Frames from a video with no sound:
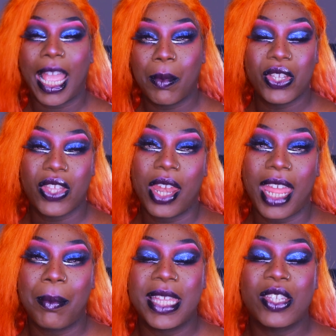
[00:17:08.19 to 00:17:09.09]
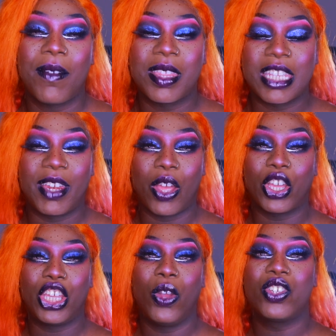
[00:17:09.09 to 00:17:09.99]
like what you saw today, please go ahead and give this video
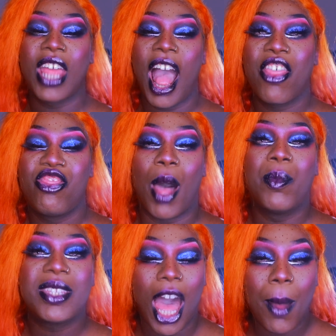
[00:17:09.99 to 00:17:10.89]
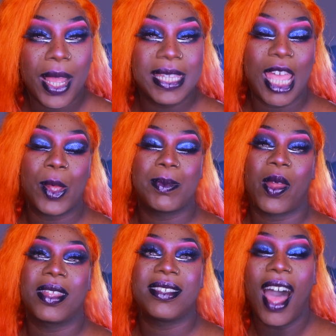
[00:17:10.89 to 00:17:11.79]
a huge thumbs up because it helps me
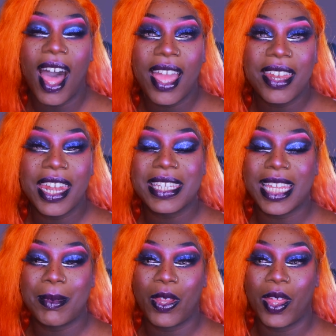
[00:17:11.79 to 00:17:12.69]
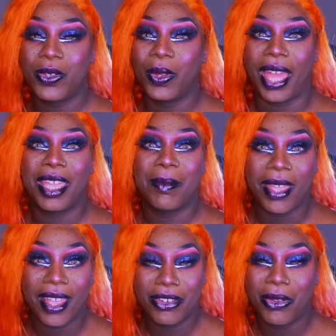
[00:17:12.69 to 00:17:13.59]
out a ton, and it just lets me know that you like
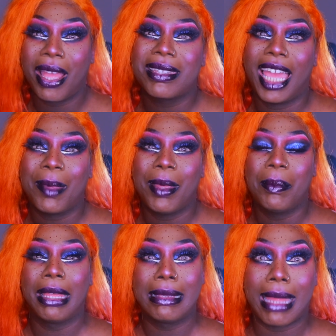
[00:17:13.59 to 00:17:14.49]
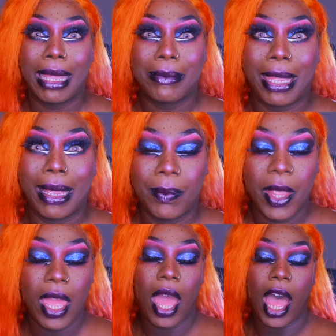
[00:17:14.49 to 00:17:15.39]
me. If you guys like me, please like me.
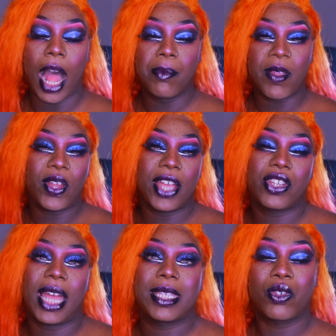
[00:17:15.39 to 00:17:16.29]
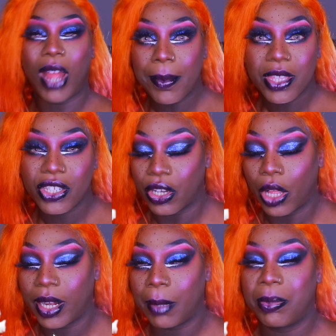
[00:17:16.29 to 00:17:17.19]
Um, if you guys are not subscribed to this channel
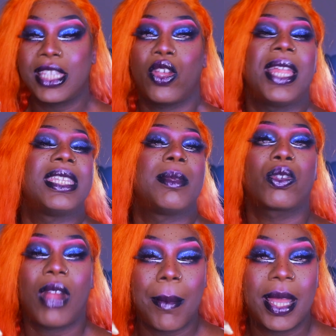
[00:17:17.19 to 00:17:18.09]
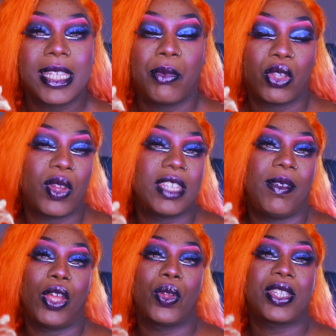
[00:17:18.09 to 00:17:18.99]
already, please go ahead and subscribe because I'm giving you guys
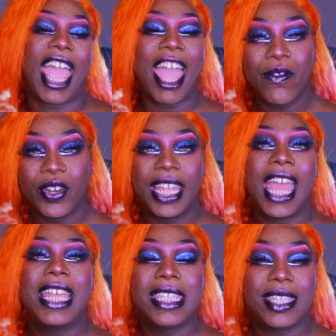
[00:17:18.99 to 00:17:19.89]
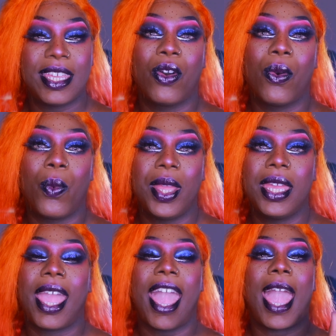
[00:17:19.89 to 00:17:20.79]
videos every single week.